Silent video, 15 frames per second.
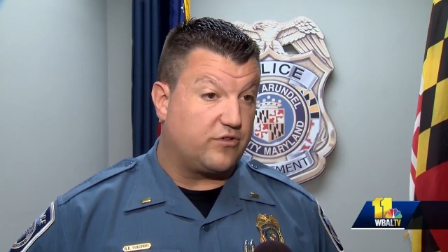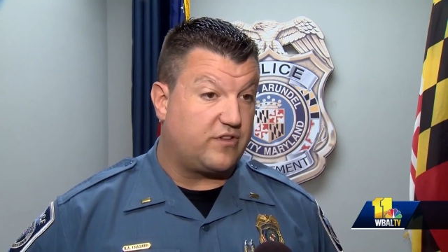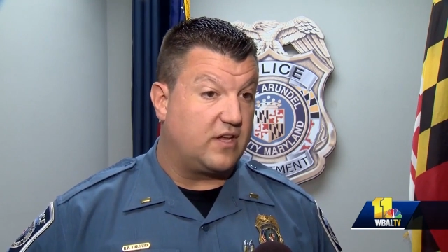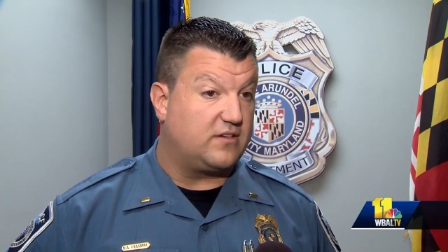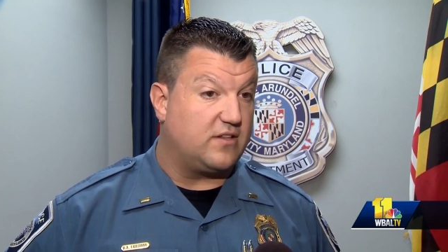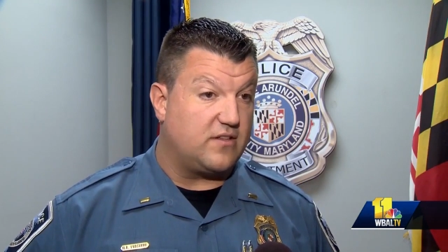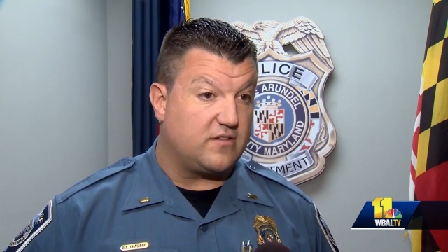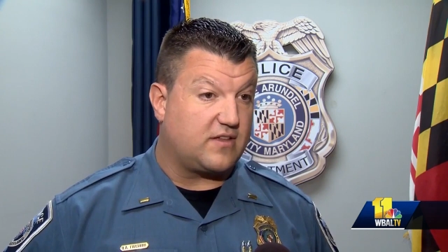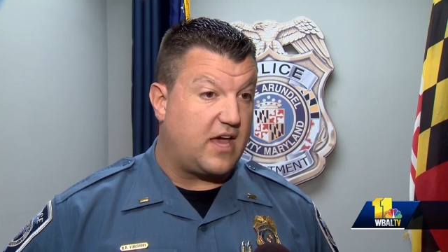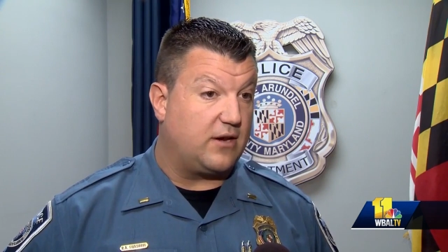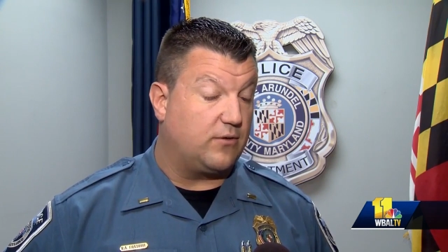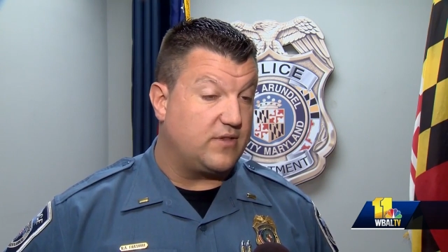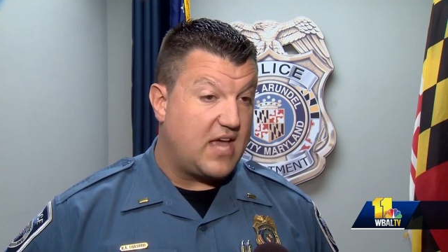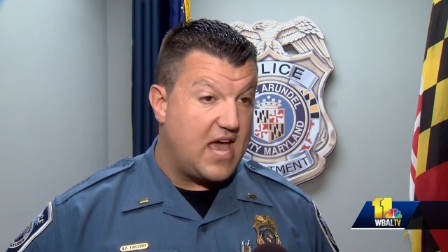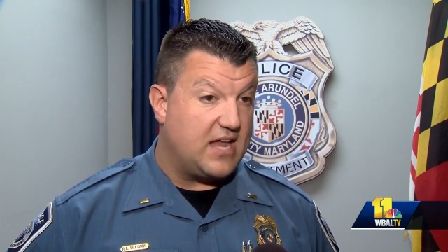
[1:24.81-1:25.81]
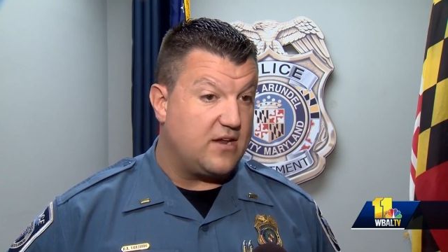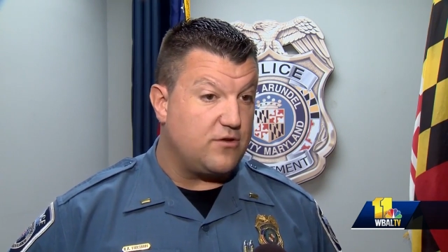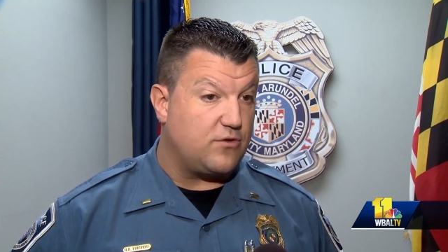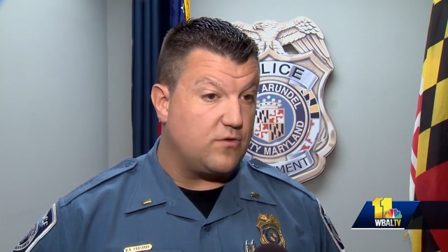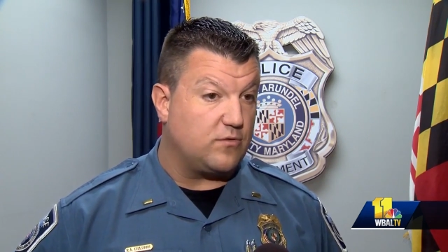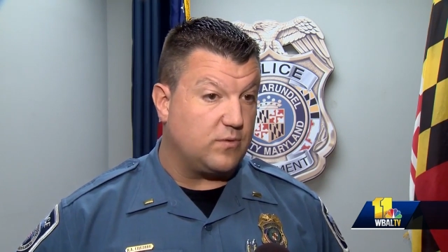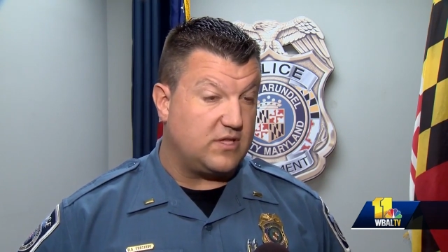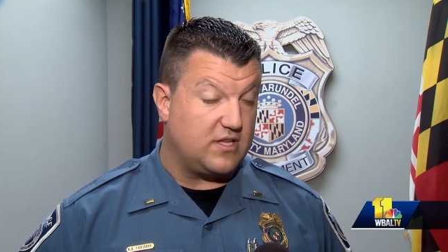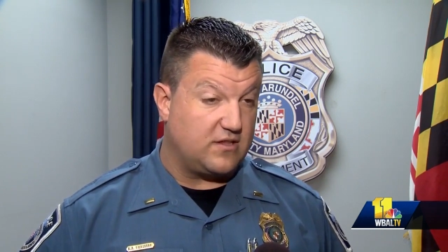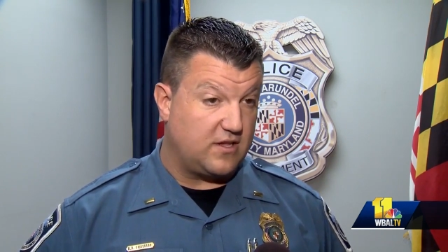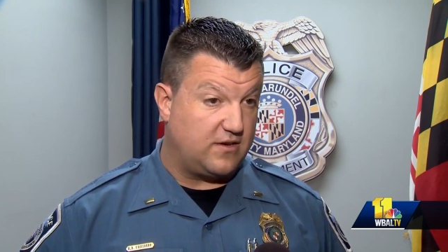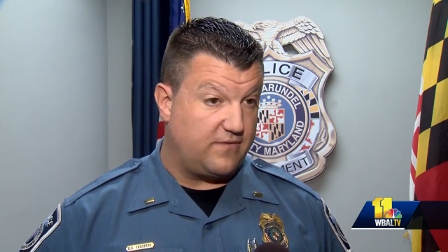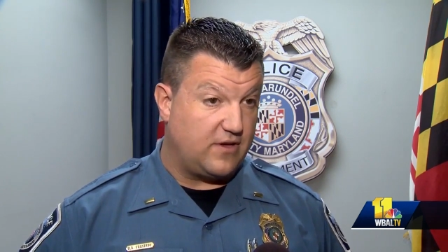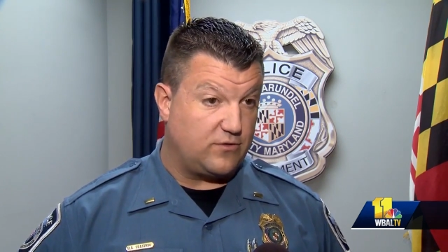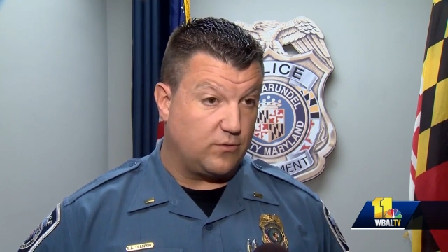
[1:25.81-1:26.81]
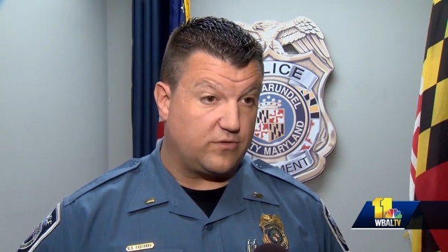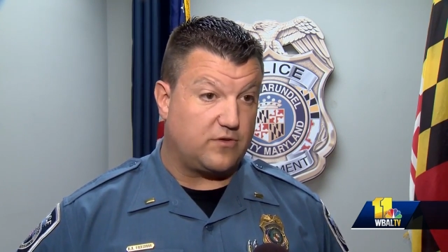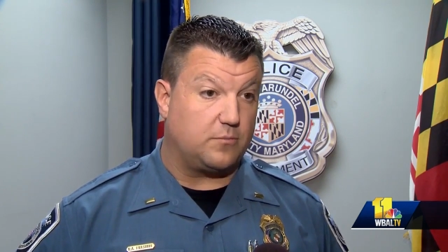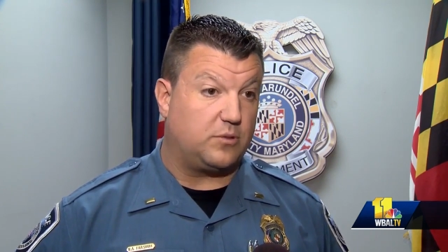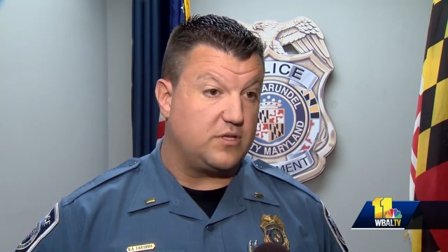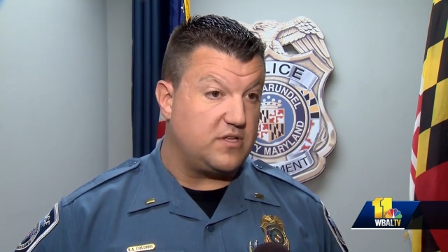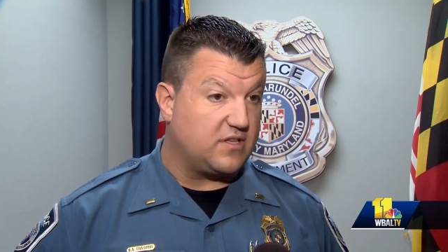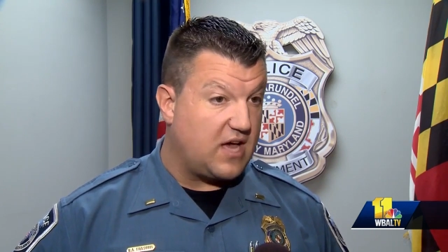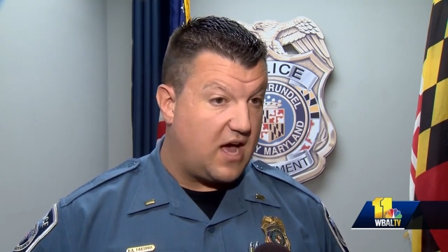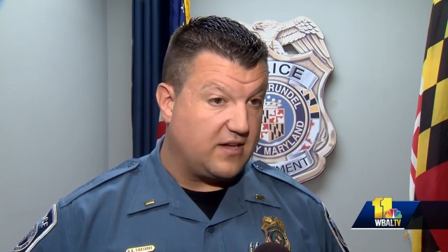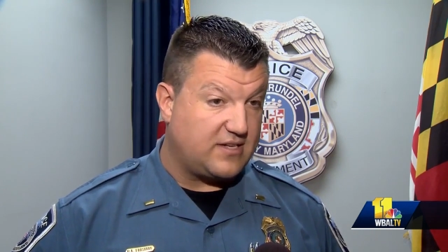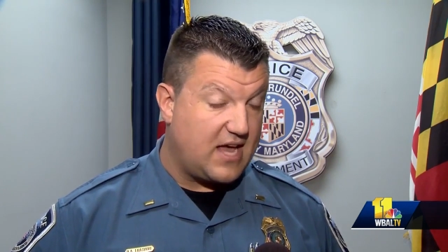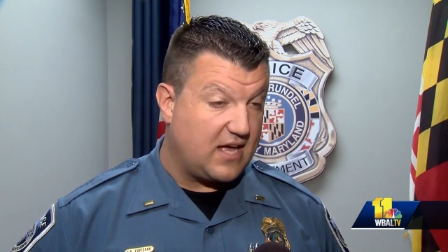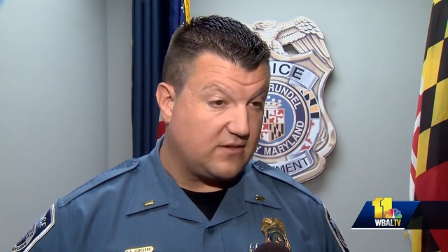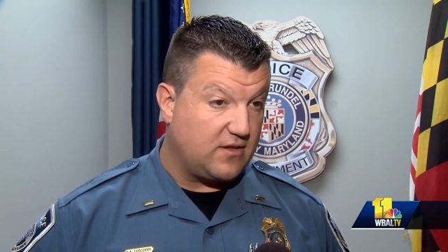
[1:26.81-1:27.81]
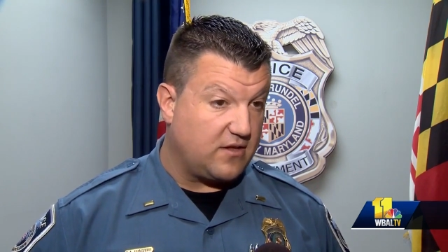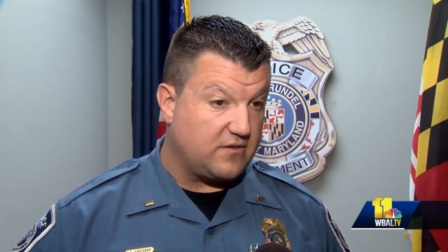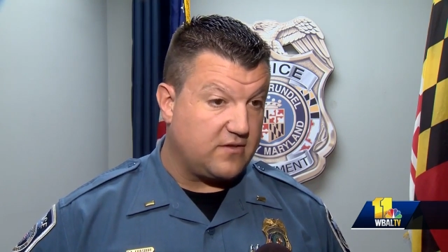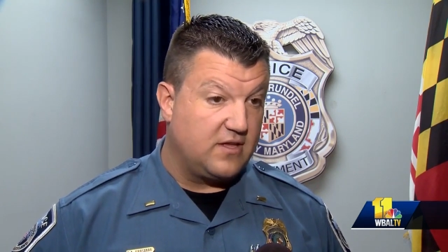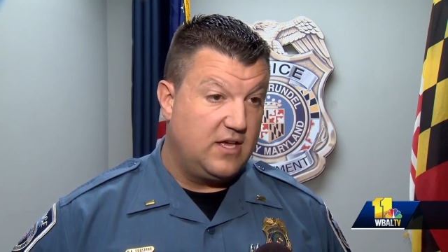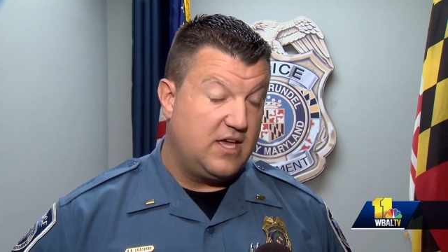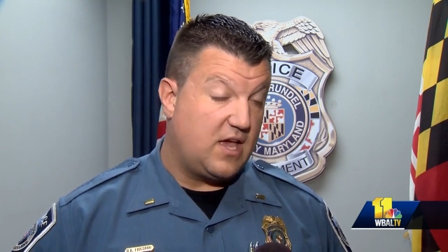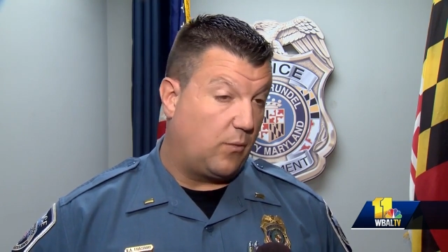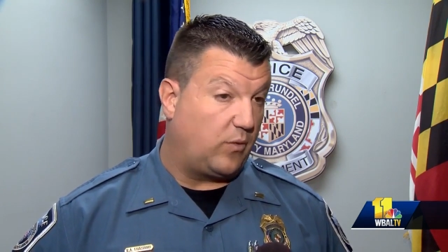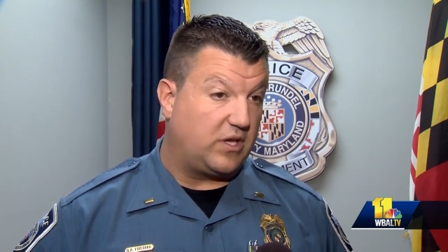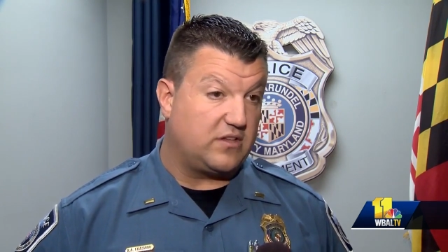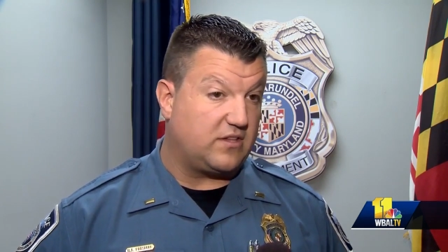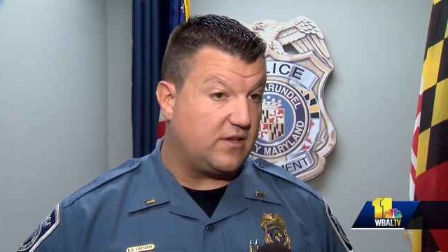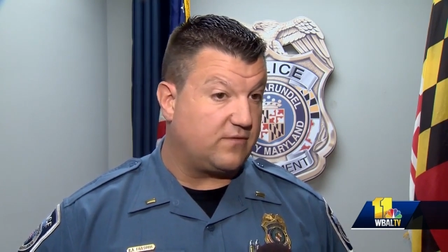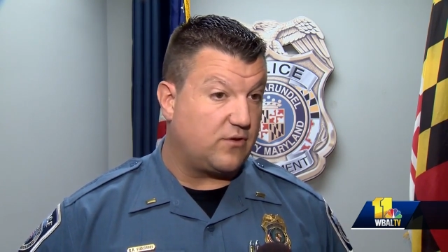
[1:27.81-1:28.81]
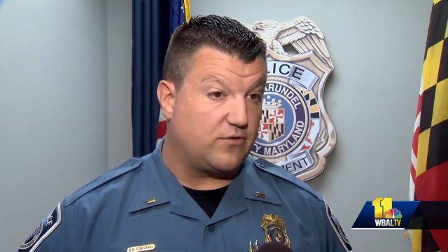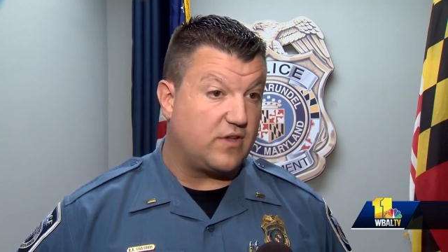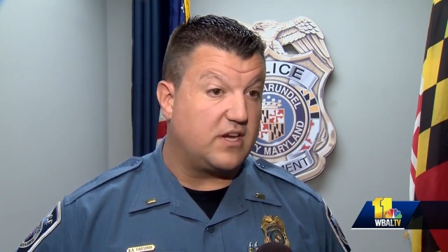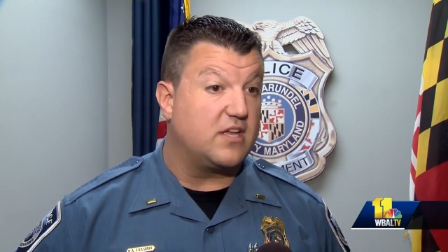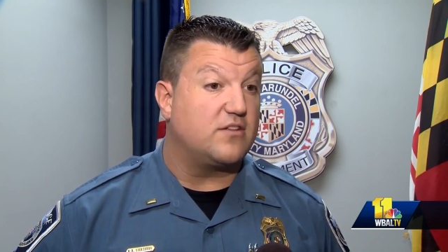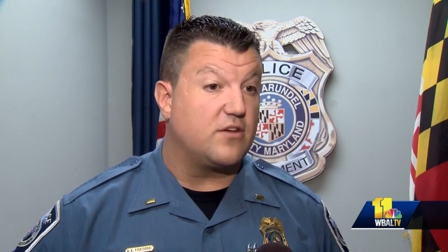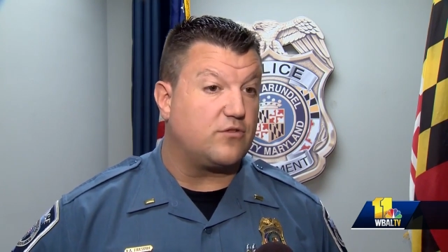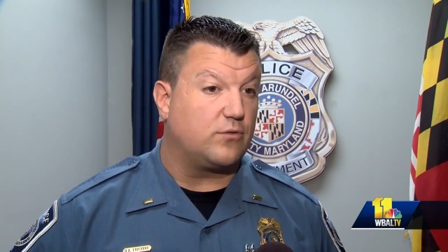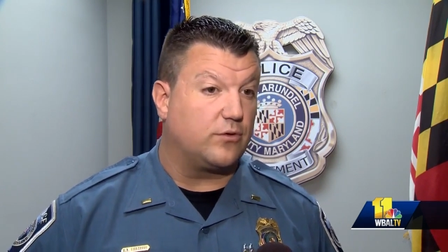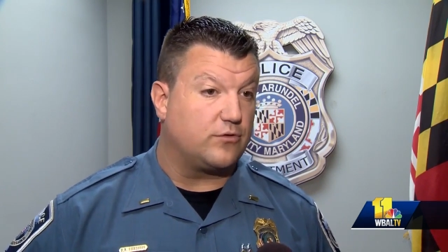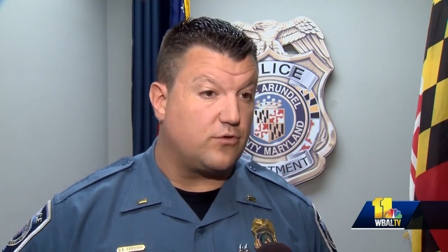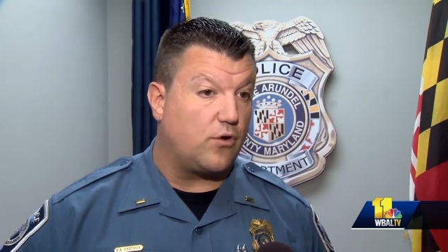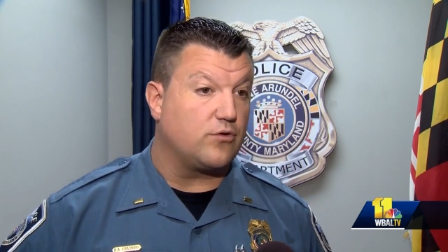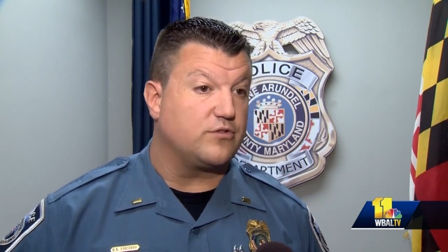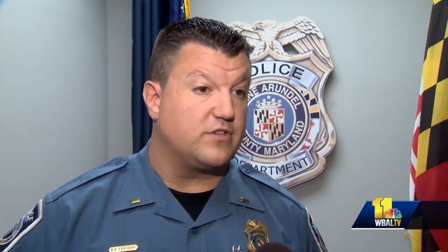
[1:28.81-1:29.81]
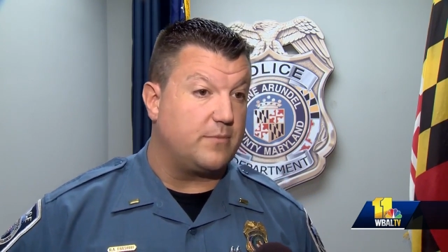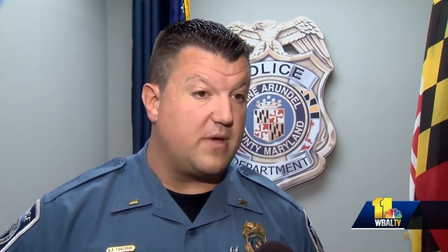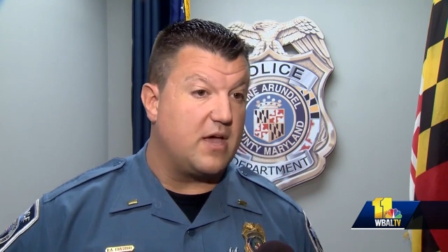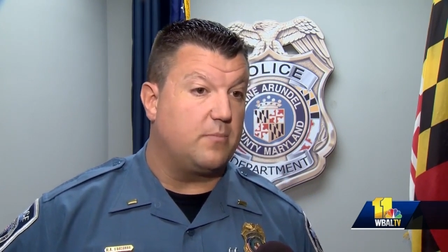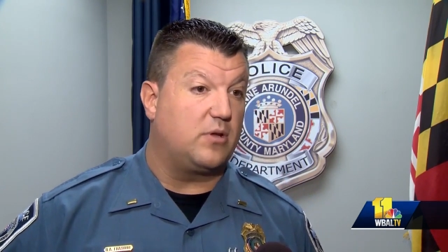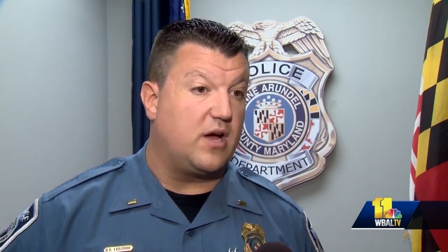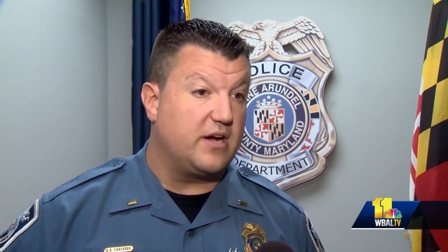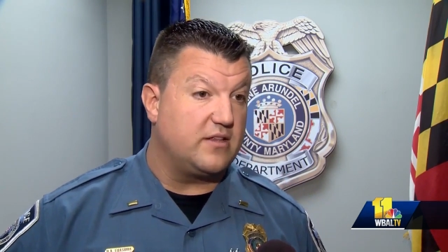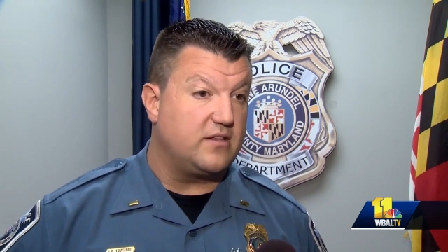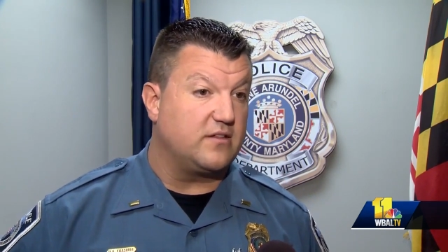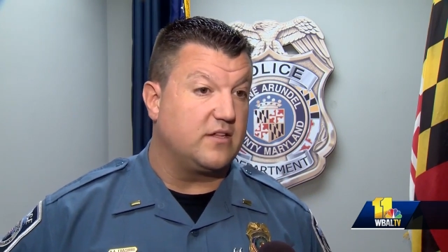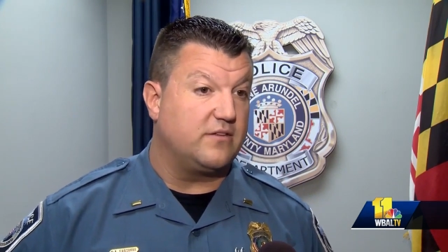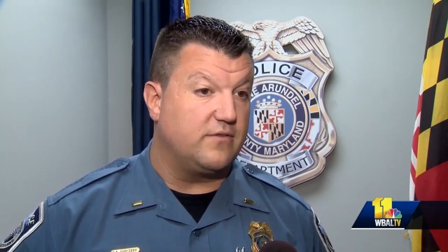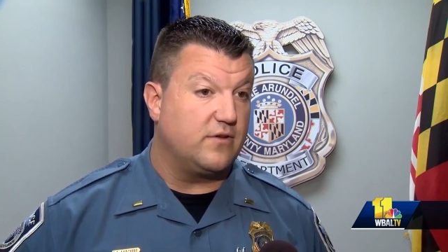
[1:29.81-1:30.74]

were sent to this kennel and they had issues with these individuals, to please contact us and we can see if there's any additional charges that may apply to these